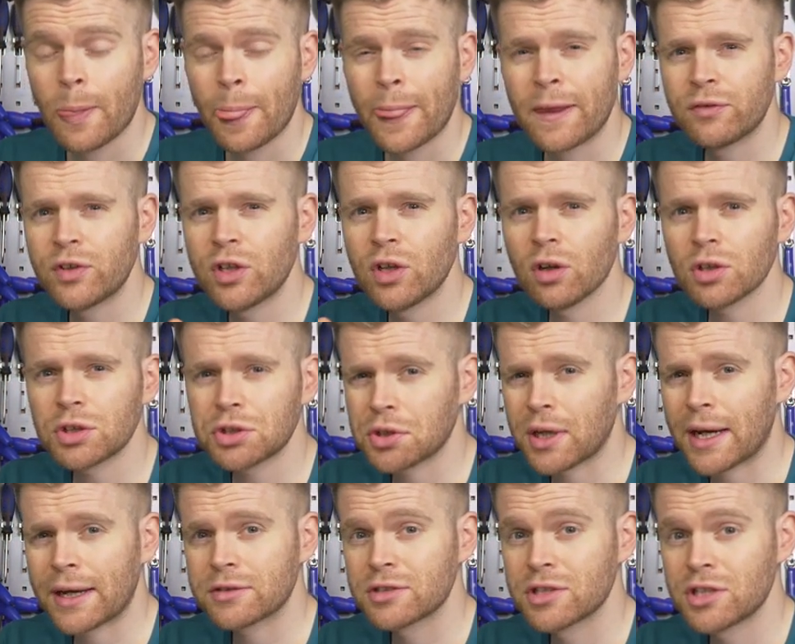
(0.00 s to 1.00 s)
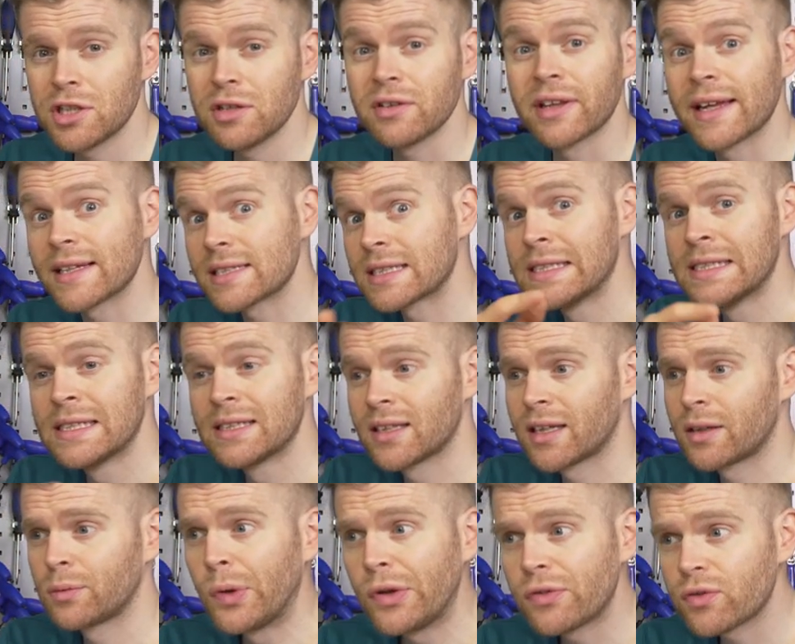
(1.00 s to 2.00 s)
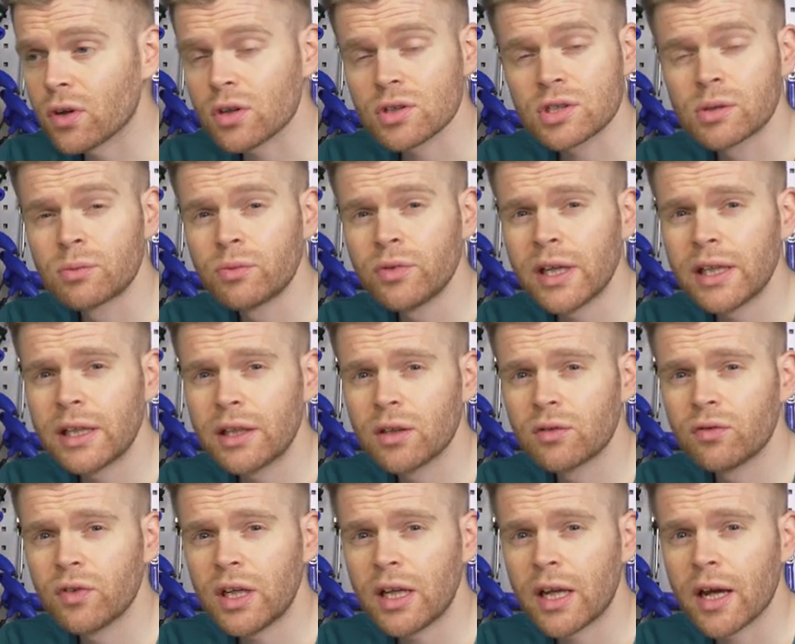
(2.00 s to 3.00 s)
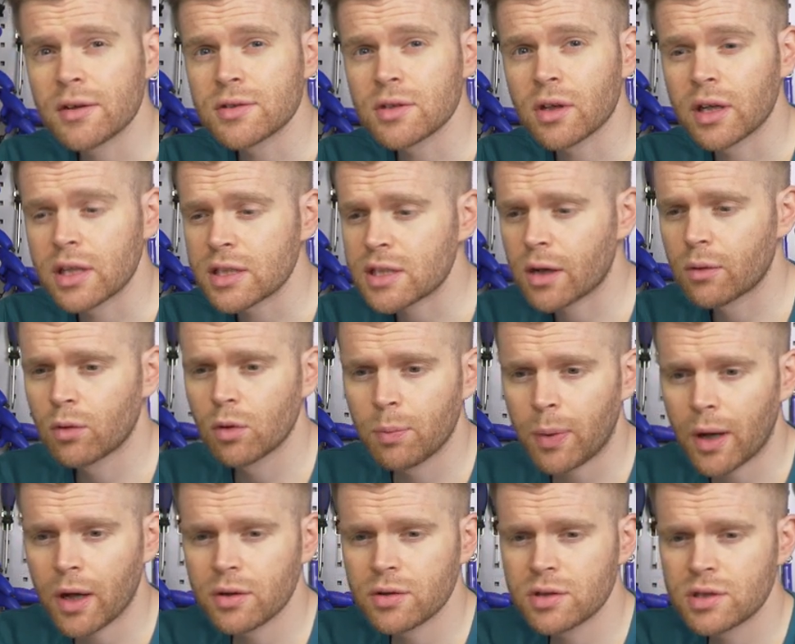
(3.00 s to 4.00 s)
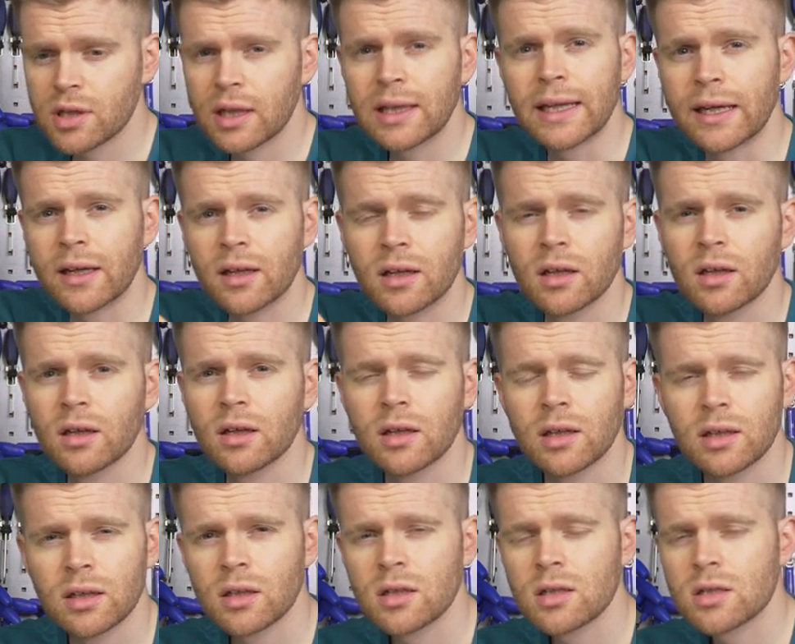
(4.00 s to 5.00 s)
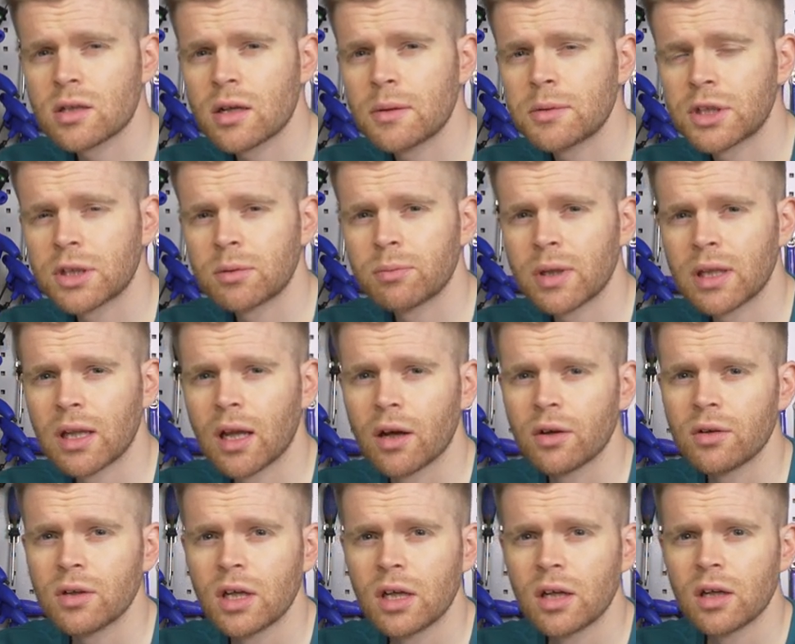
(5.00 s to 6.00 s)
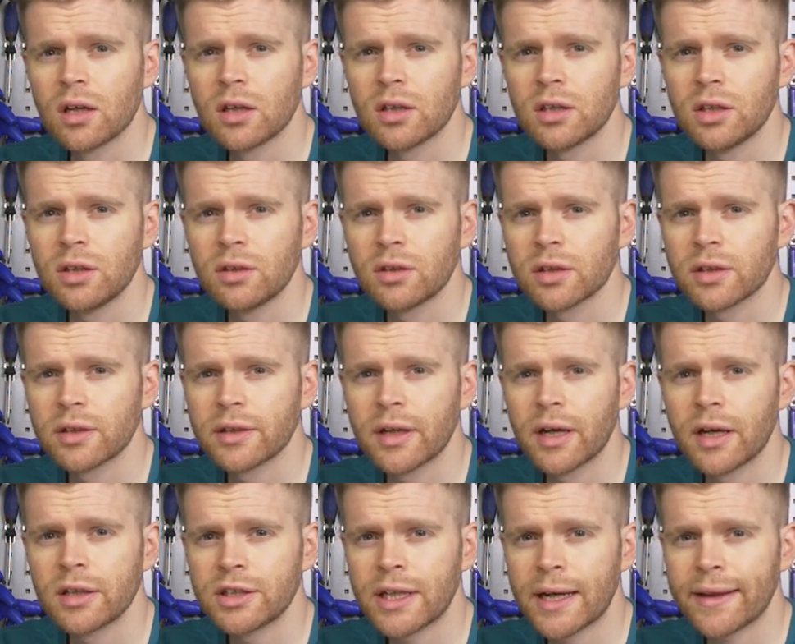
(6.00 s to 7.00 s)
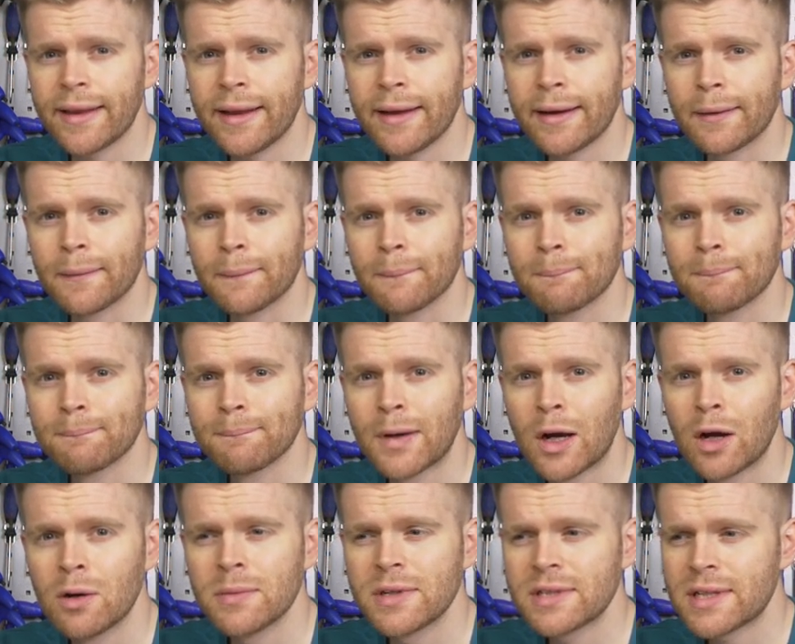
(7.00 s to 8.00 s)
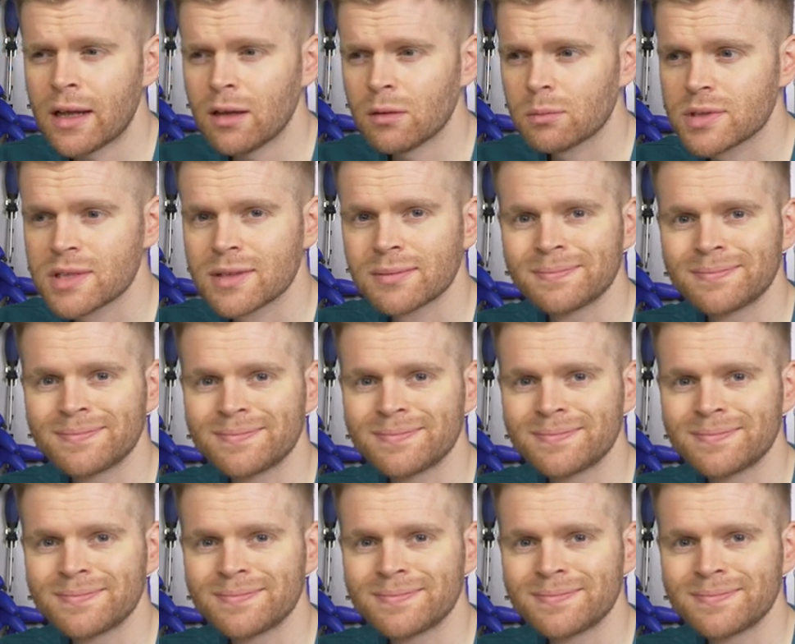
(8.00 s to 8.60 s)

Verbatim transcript: And if you're not sure how to do this, then we've got some really good videos on it. So we'll post a link in the description below and you can check that out. Hope this helps.